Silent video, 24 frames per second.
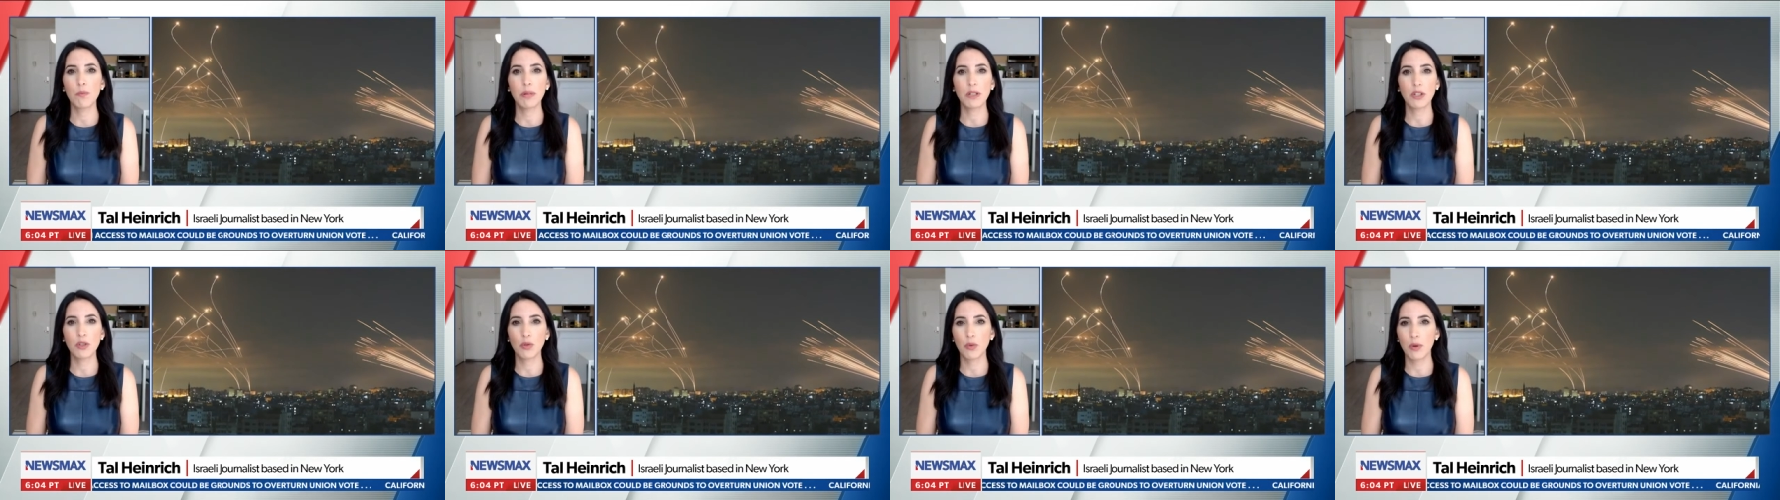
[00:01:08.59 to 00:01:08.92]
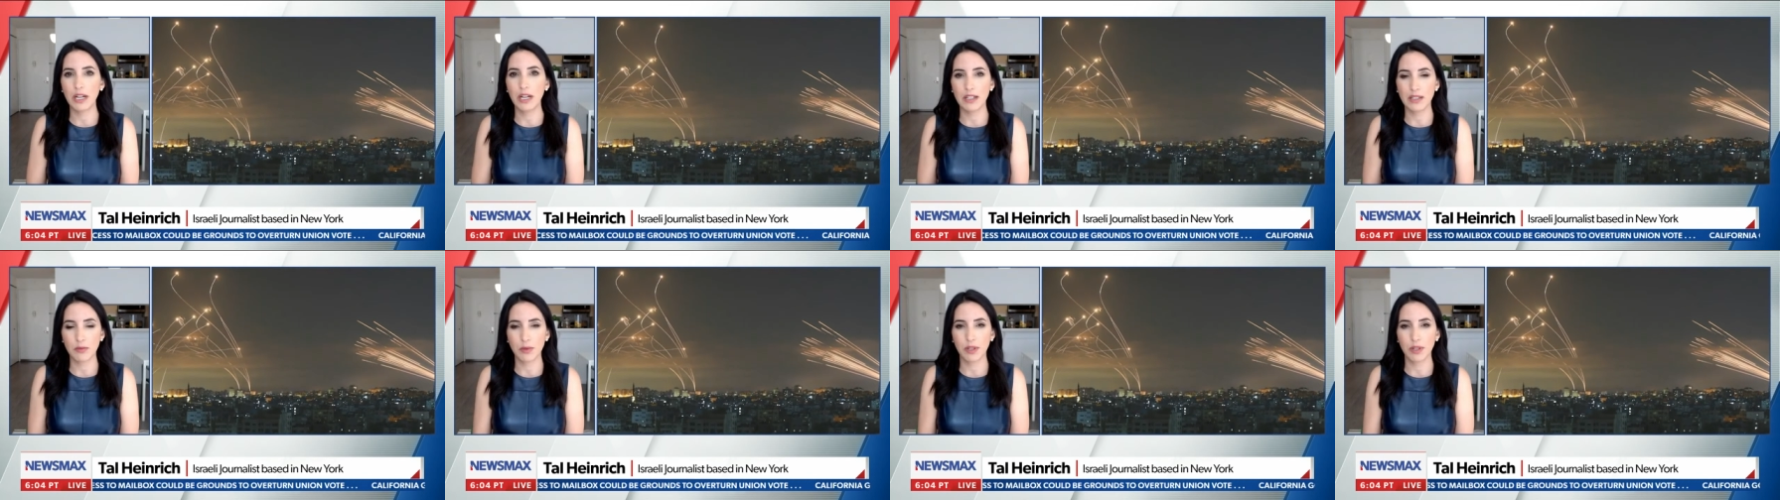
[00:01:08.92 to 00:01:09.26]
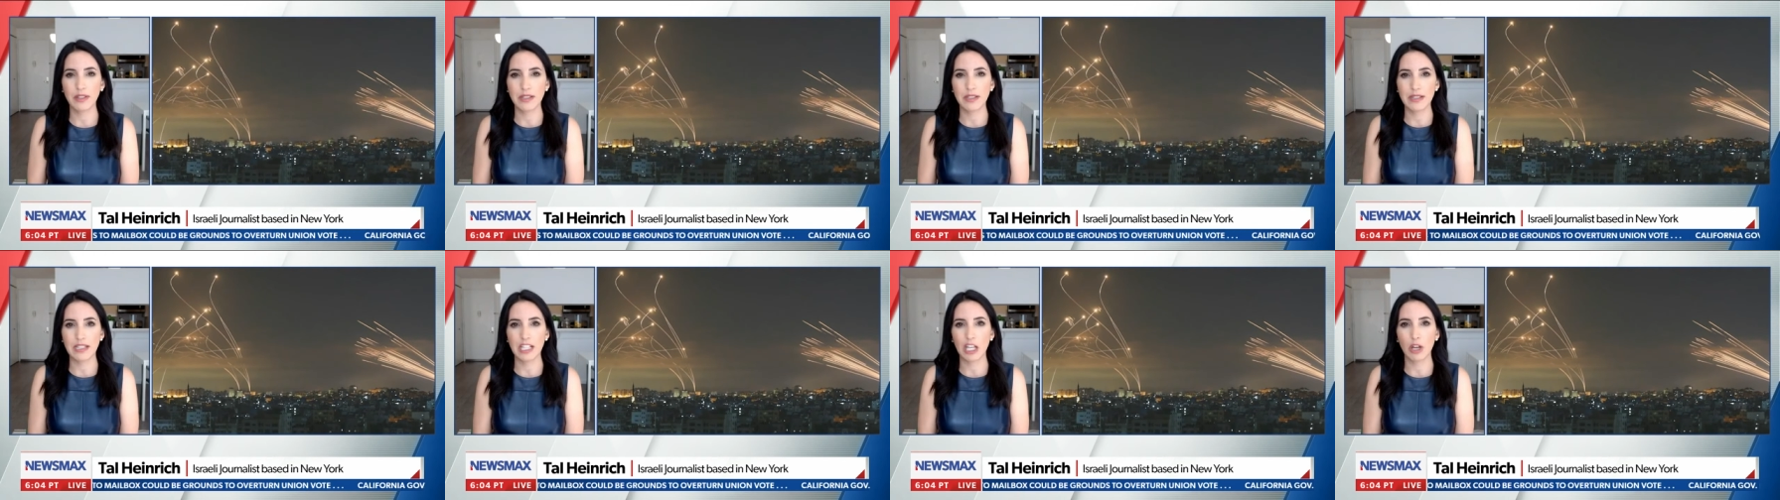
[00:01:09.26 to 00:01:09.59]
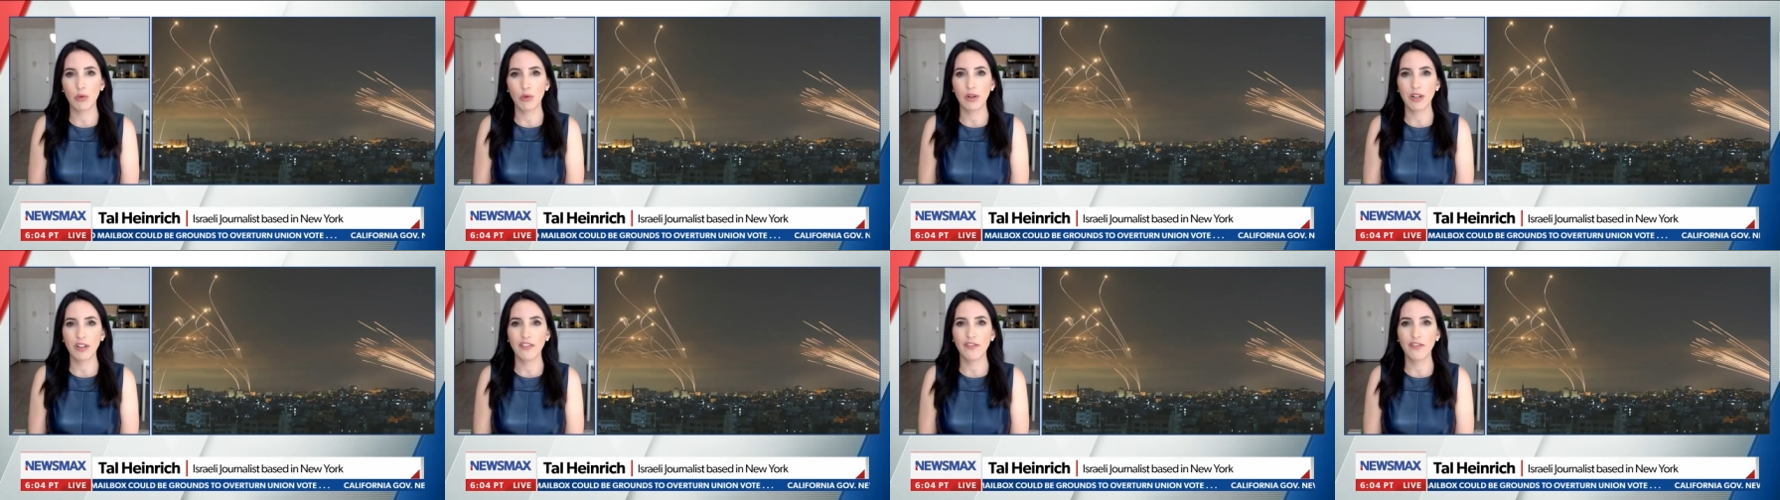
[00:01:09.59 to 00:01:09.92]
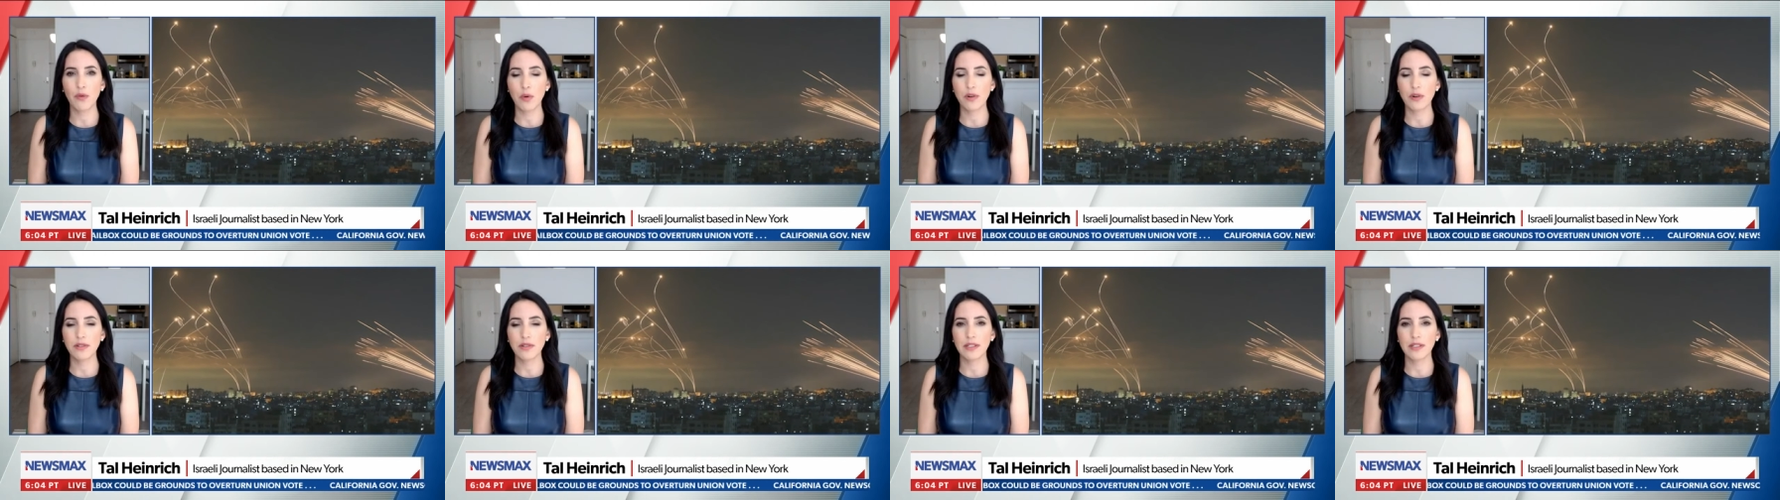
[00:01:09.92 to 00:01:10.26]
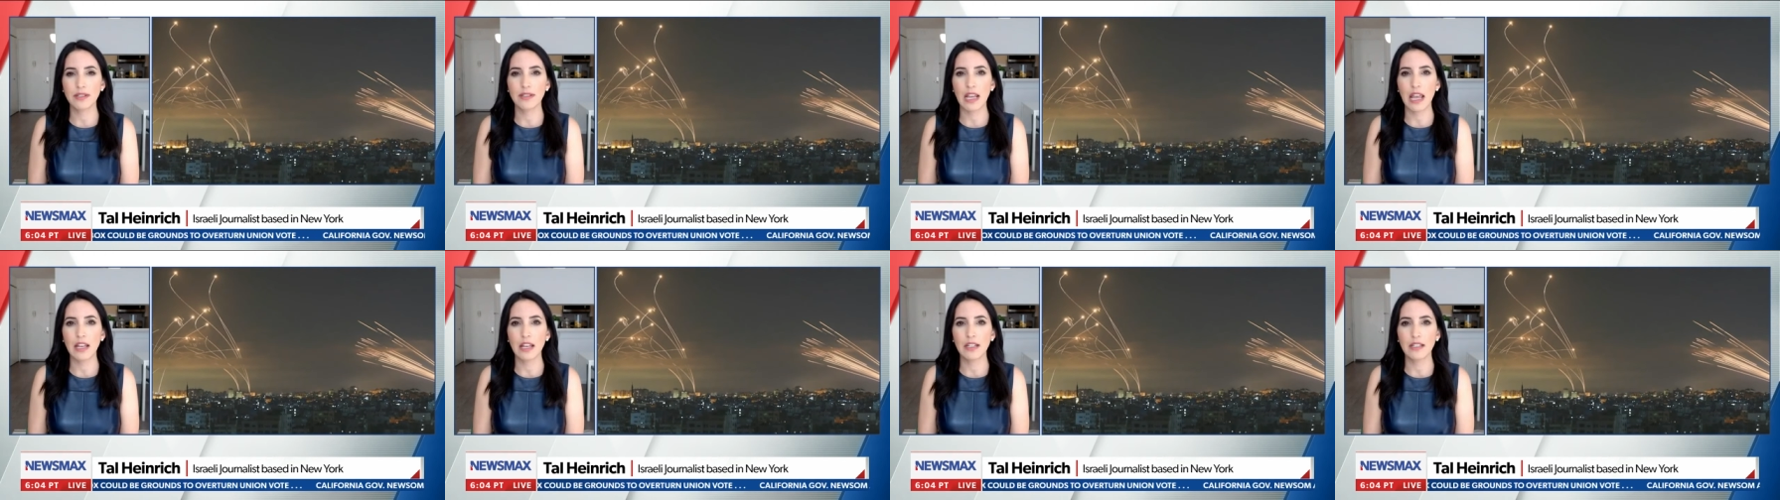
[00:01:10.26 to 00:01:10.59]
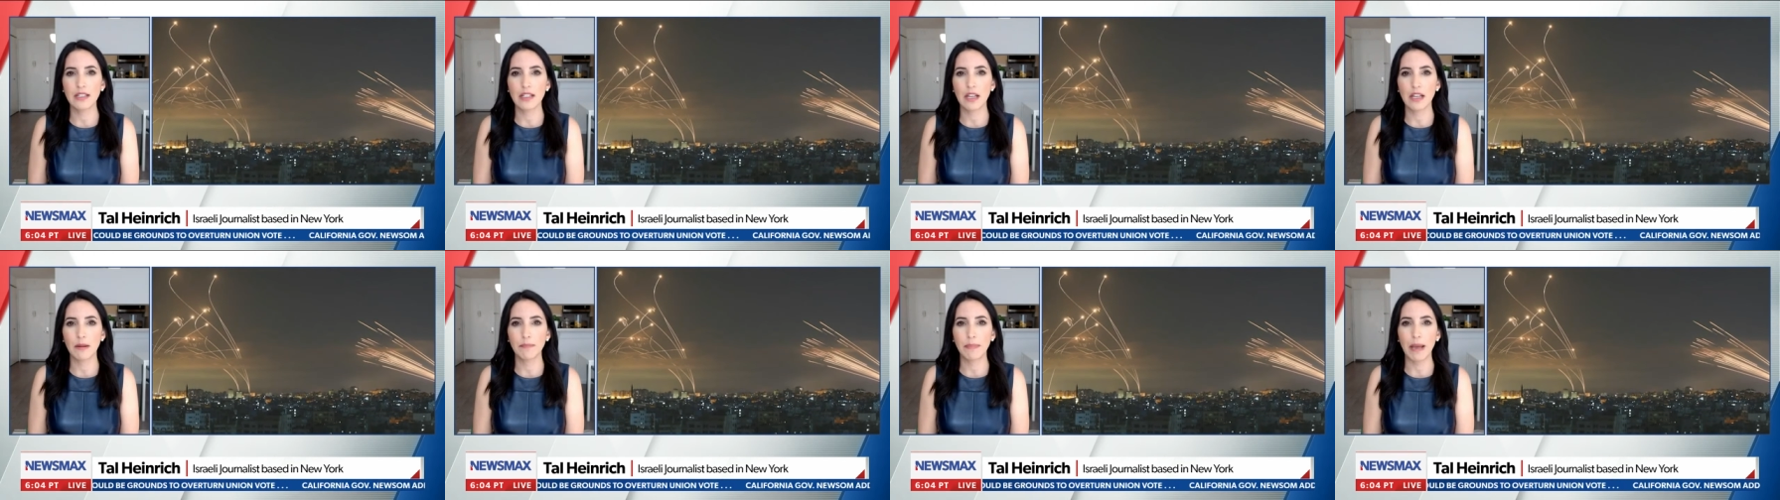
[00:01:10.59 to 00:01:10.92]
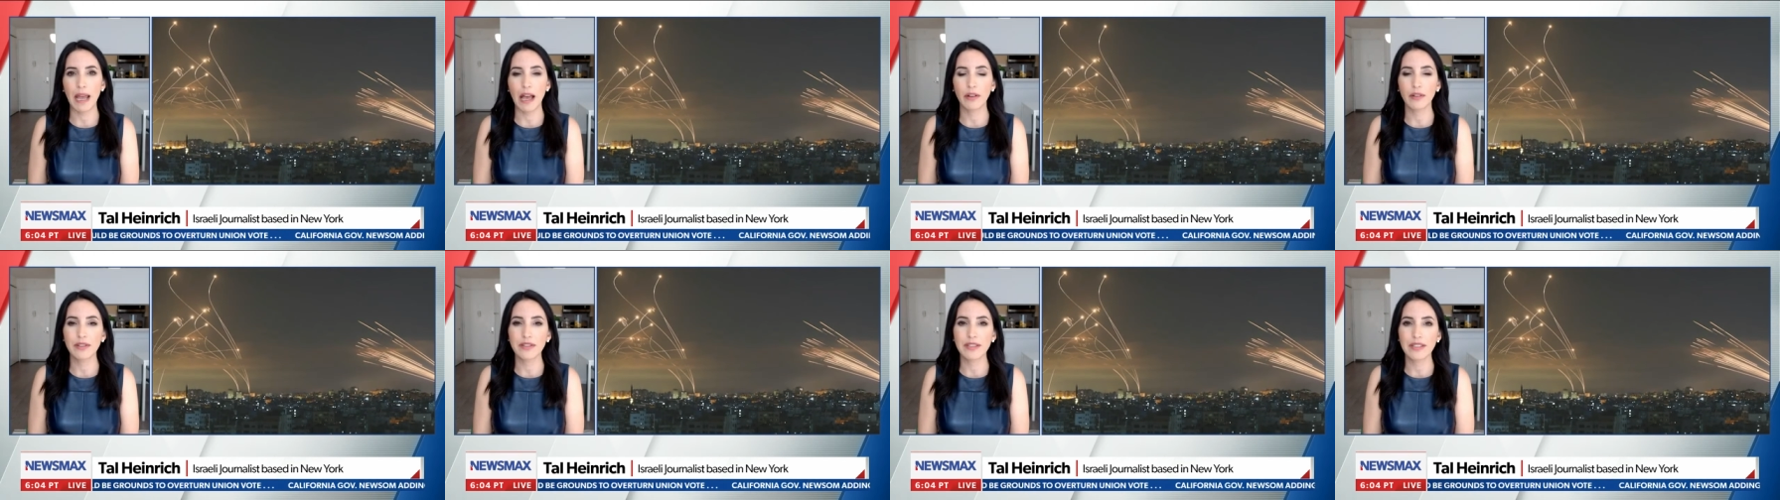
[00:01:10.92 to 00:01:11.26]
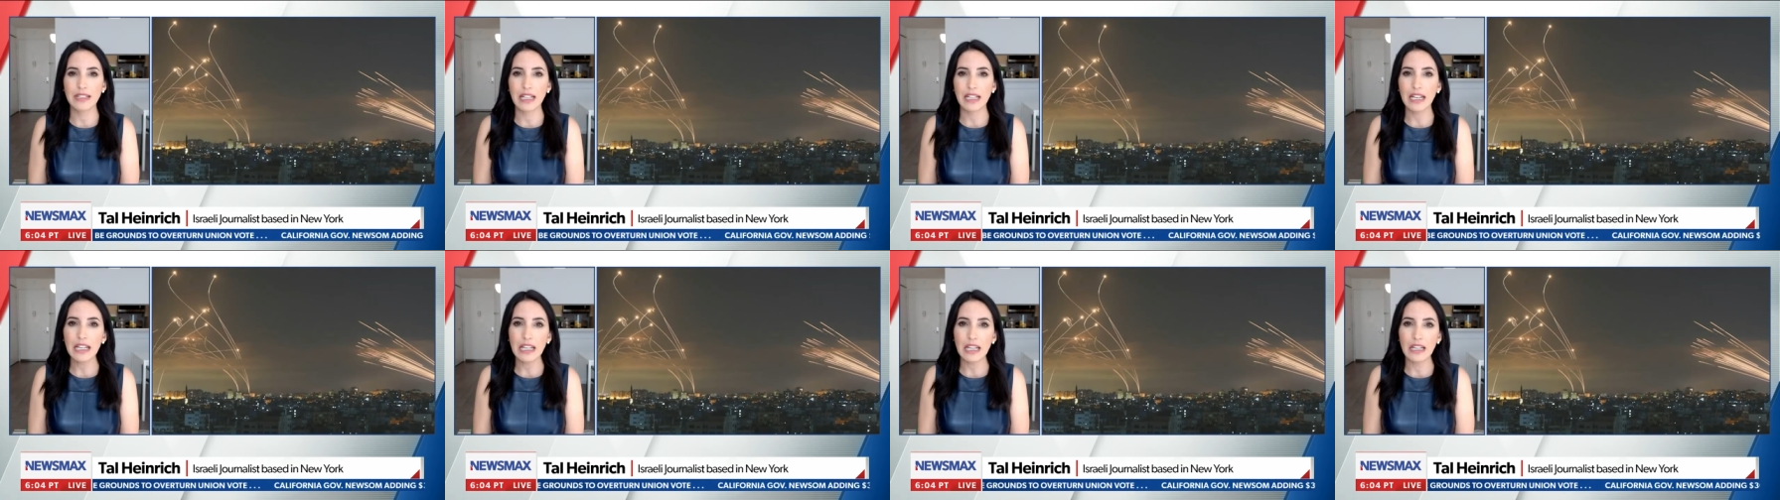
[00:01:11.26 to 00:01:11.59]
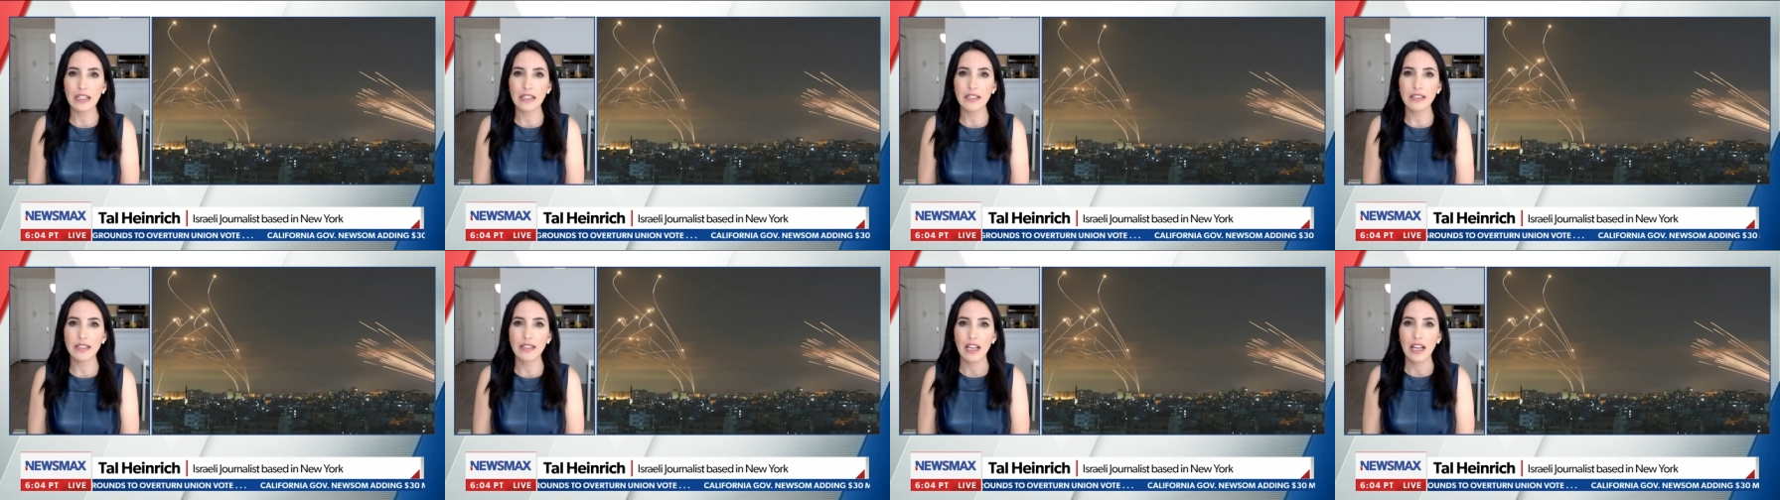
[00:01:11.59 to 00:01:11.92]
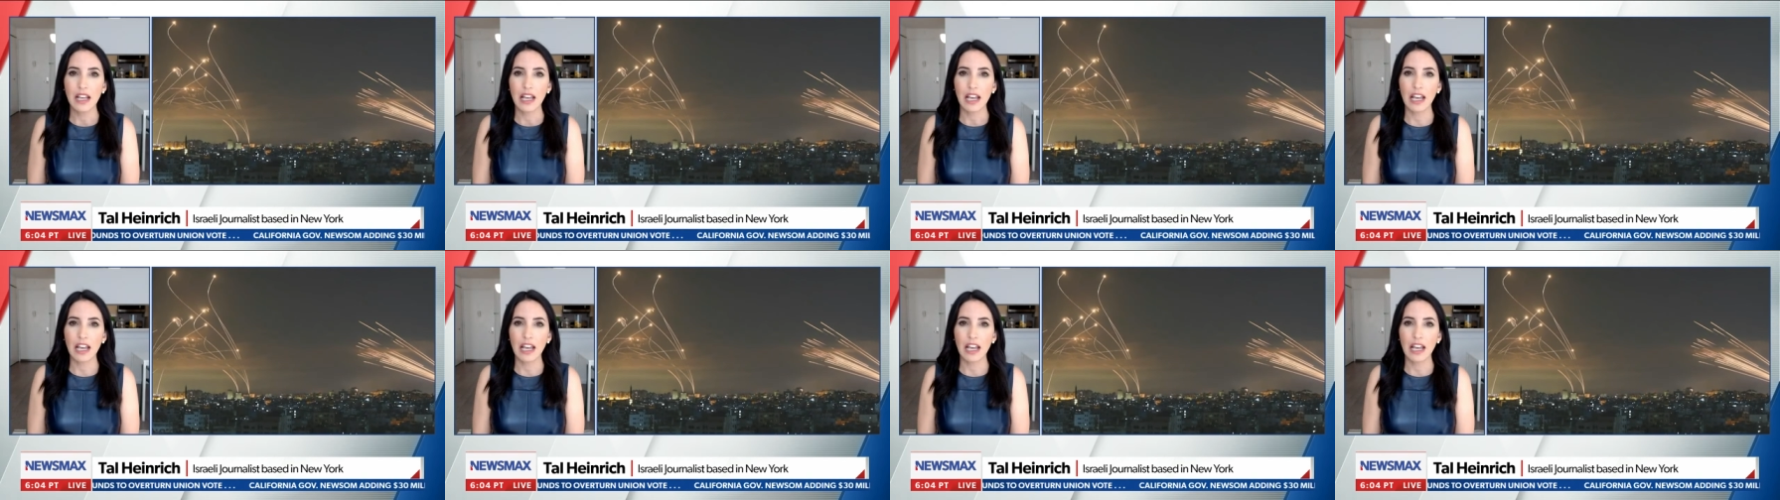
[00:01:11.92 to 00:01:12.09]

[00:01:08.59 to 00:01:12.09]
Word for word: between Israeli security forces and uh, Palestinians.